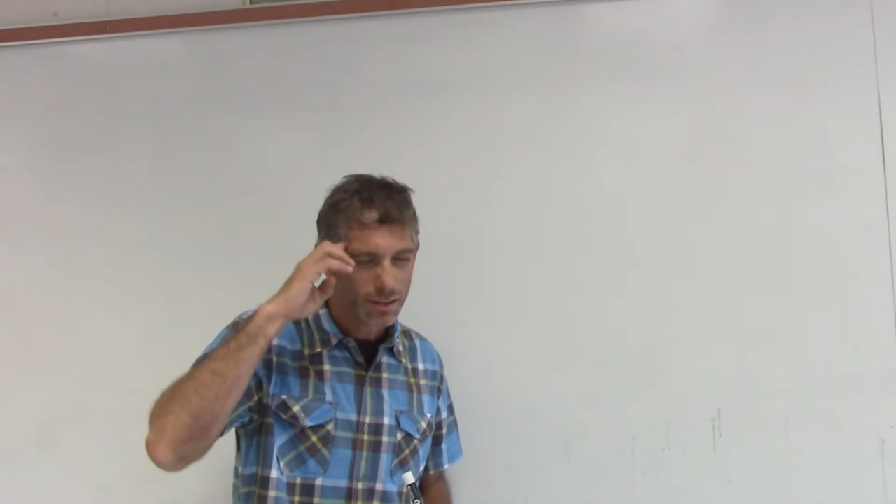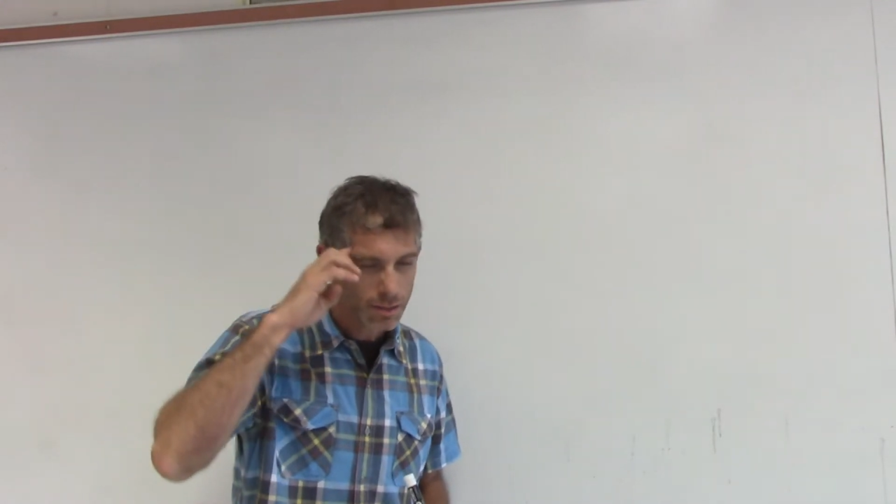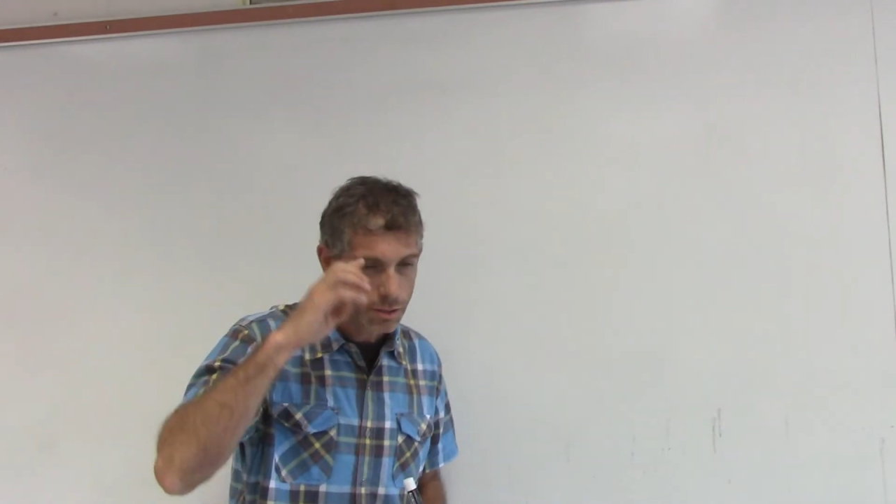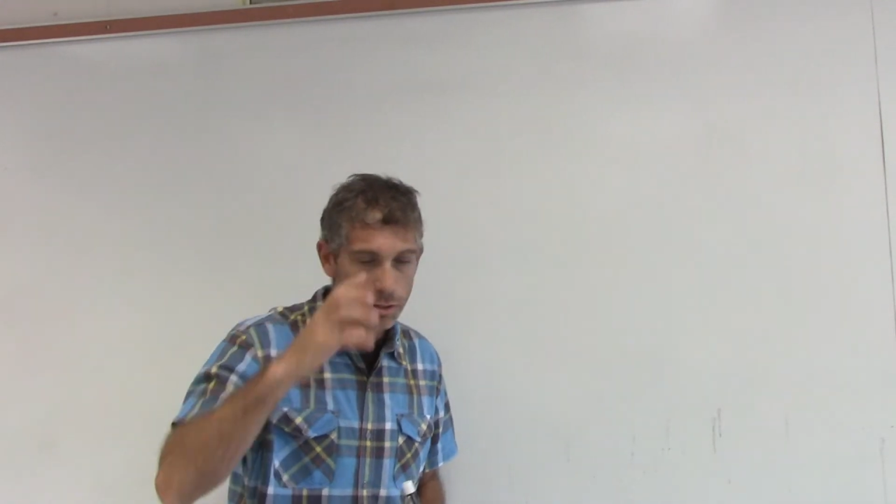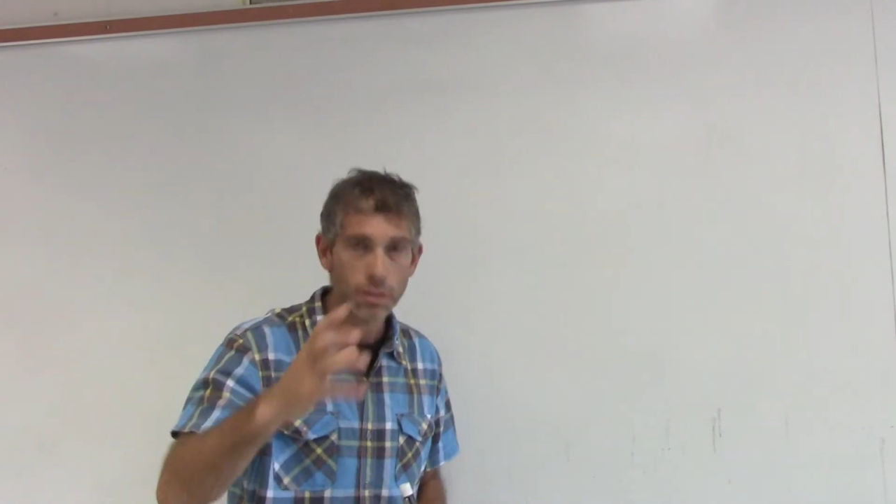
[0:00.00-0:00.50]

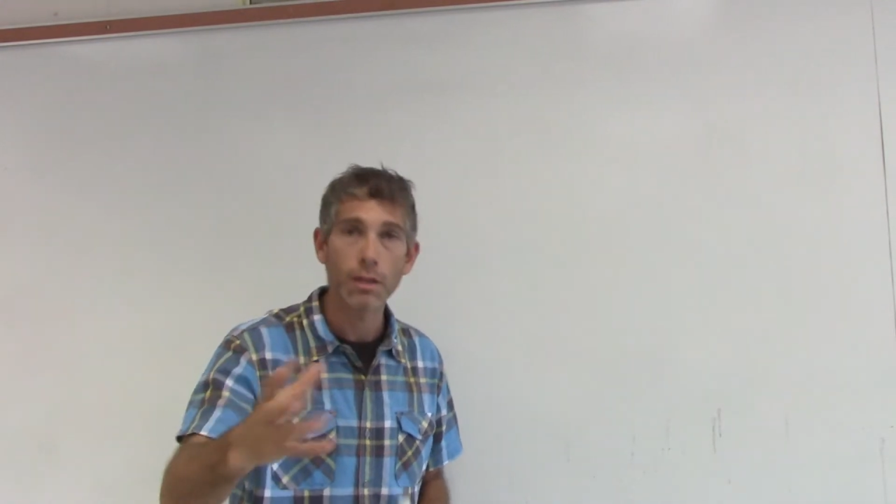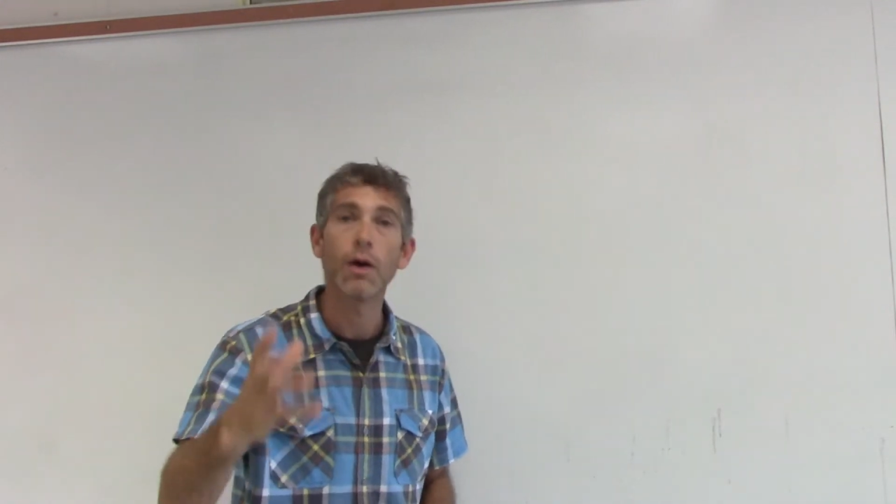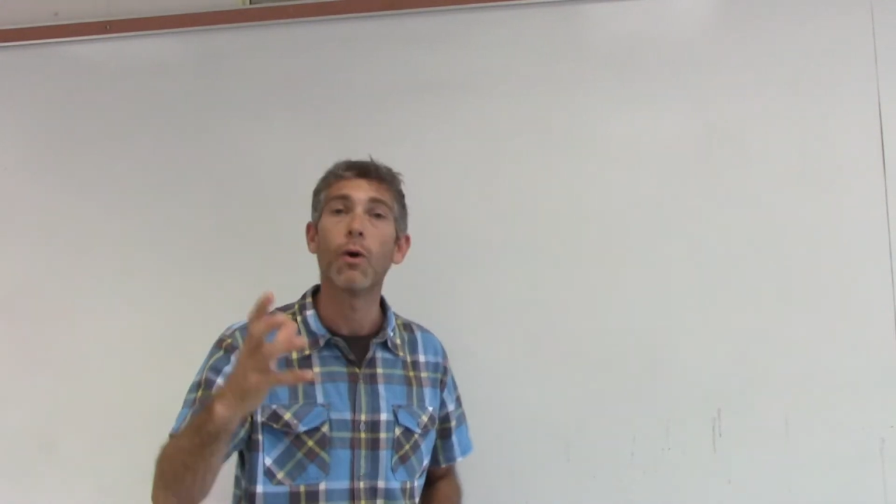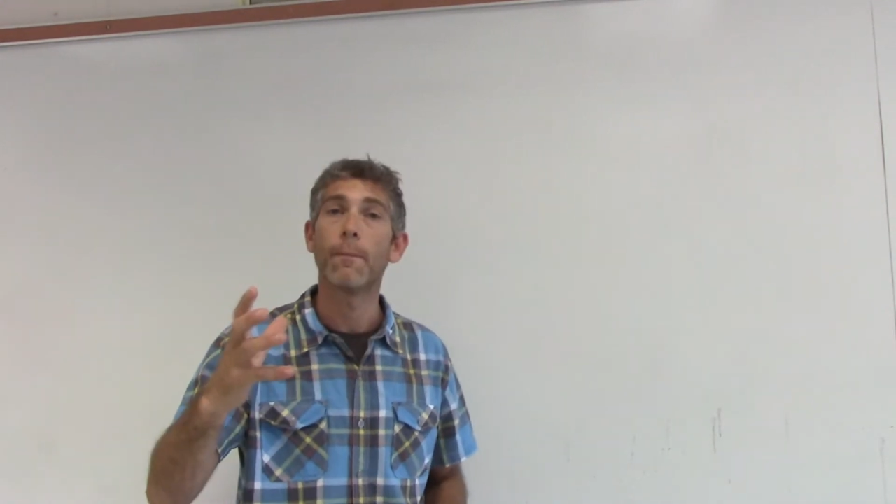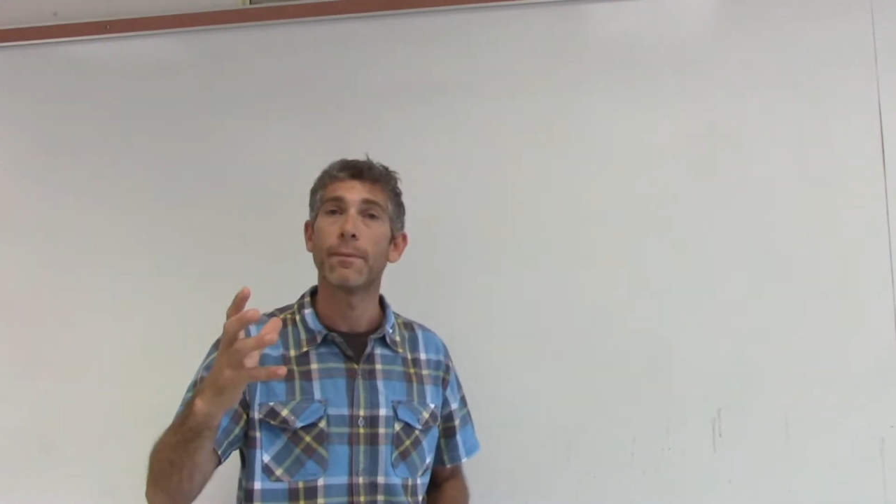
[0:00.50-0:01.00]

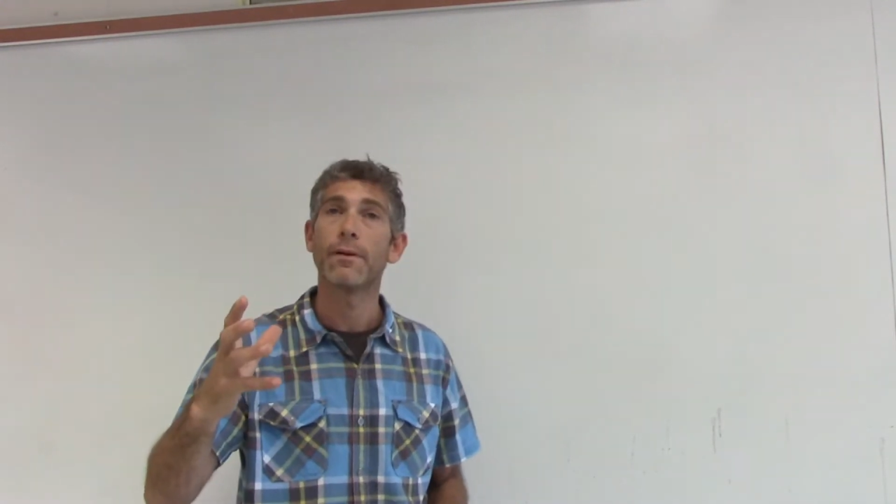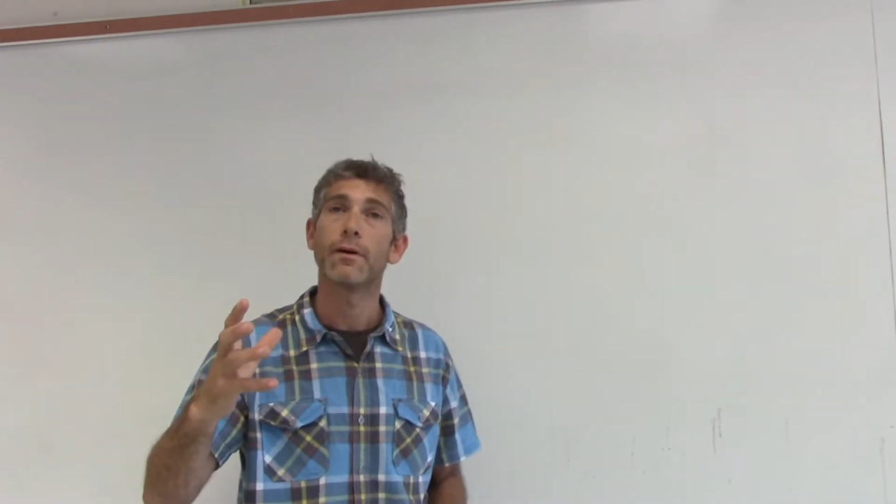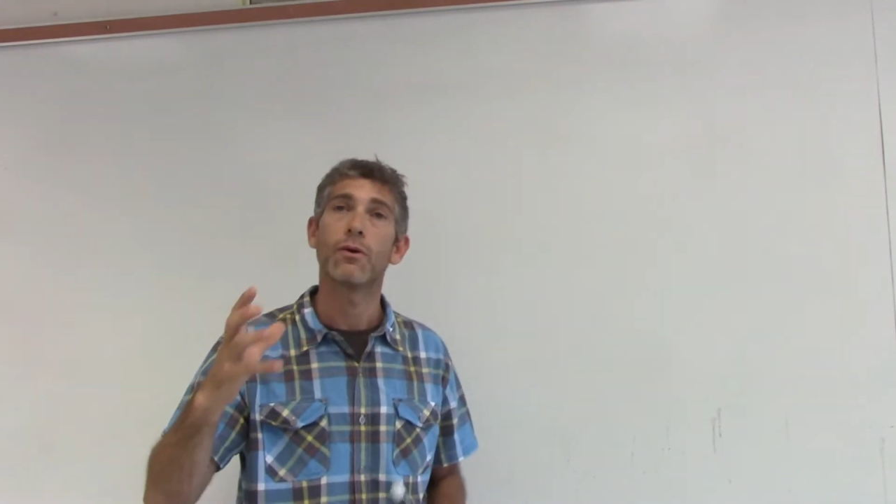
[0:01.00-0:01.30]
Slow.